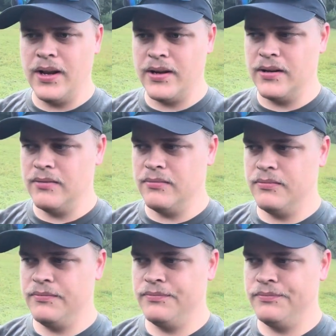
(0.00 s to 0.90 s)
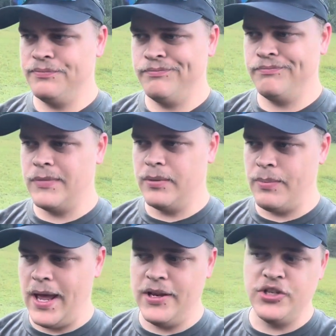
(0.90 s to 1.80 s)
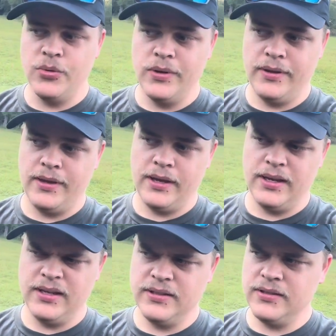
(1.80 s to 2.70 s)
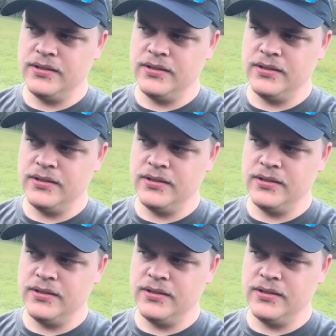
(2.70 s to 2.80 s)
can patch it with, I guess.